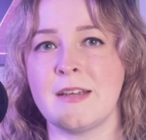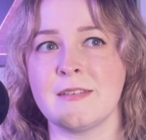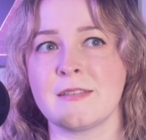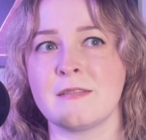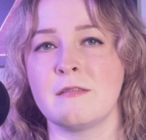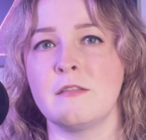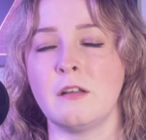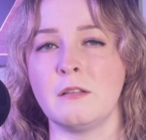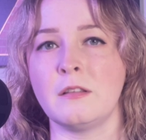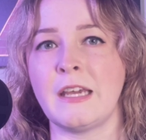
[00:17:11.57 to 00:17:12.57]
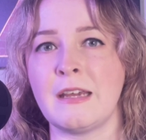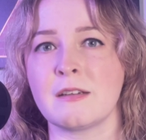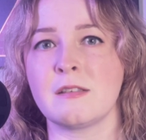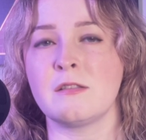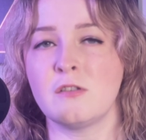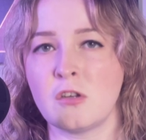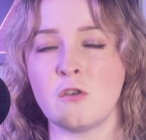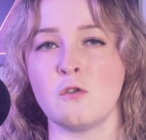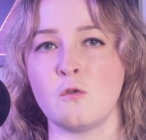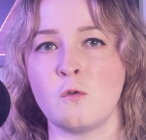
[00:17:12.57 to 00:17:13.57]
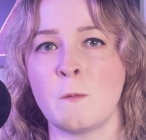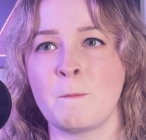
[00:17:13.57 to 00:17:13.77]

is the links to